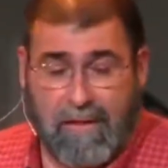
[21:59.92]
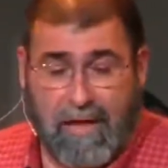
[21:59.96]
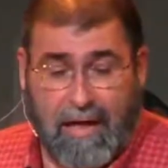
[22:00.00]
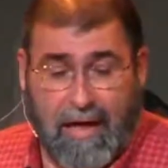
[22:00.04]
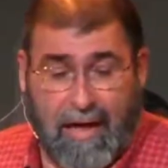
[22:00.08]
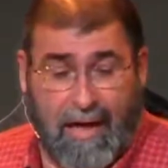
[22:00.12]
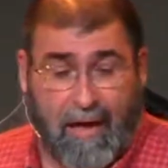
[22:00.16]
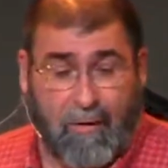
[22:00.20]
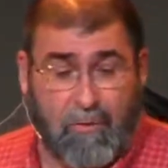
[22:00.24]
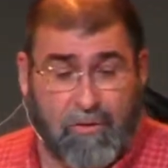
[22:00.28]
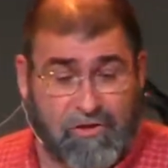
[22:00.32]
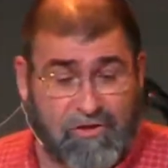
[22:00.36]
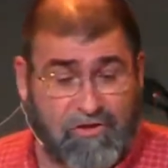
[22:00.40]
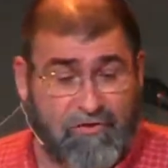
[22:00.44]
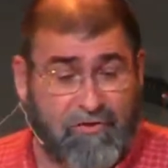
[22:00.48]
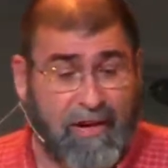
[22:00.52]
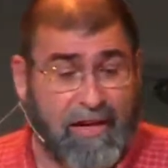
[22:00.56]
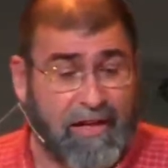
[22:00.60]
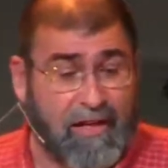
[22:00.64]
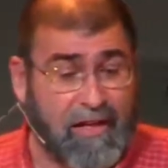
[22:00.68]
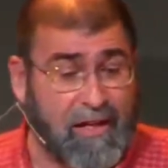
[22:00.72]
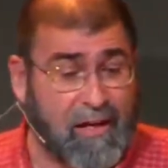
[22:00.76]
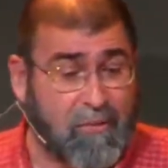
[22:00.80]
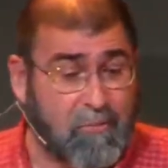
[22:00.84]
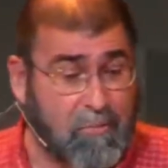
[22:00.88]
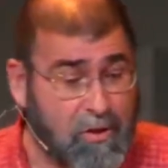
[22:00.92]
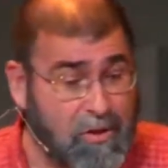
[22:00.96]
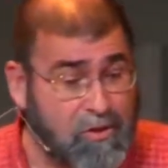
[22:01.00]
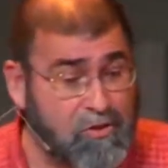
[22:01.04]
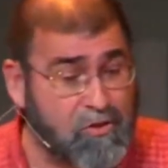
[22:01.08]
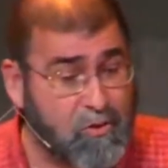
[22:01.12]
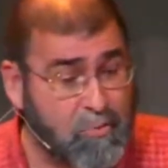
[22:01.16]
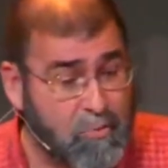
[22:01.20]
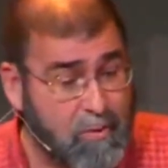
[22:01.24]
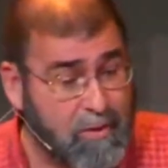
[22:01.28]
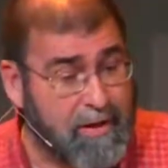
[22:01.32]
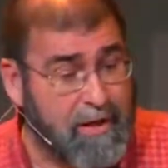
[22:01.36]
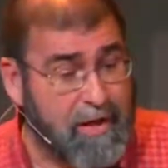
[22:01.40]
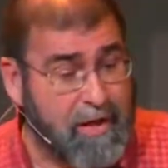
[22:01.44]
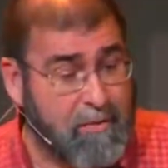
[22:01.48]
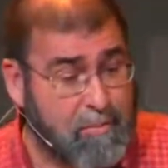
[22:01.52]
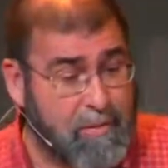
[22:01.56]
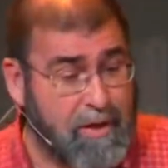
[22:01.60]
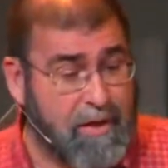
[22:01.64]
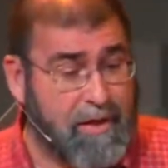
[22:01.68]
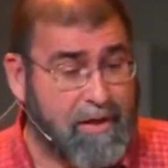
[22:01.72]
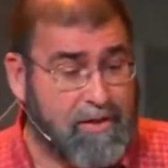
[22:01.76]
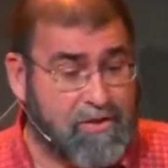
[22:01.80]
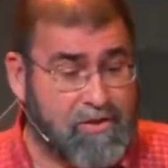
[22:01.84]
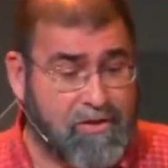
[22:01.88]
I was failing miserably at
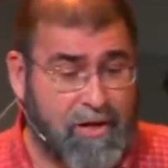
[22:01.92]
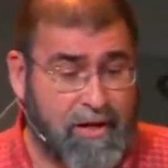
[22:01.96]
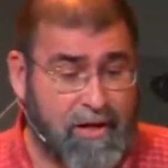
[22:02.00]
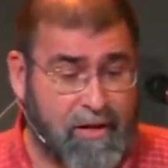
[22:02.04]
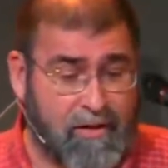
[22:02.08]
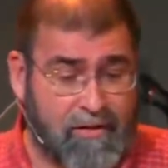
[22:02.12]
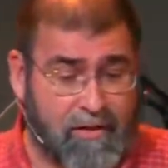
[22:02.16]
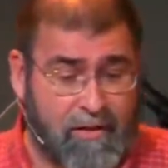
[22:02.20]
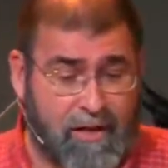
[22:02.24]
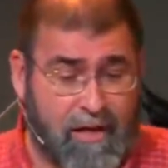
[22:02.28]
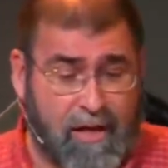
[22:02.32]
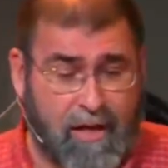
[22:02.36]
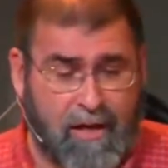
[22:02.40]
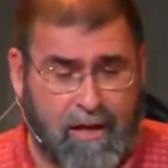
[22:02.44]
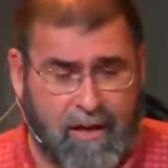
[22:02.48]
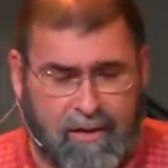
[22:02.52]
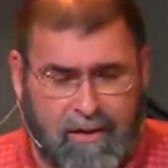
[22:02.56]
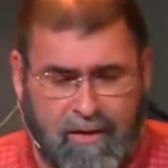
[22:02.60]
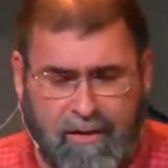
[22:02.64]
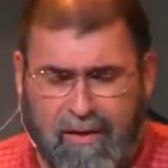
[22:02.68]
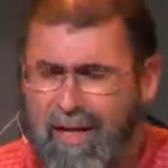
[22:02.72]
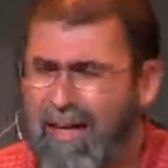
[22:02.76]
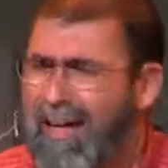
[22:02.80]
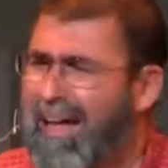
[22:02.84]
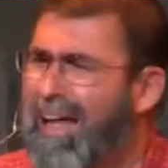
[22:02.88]
being a child of God.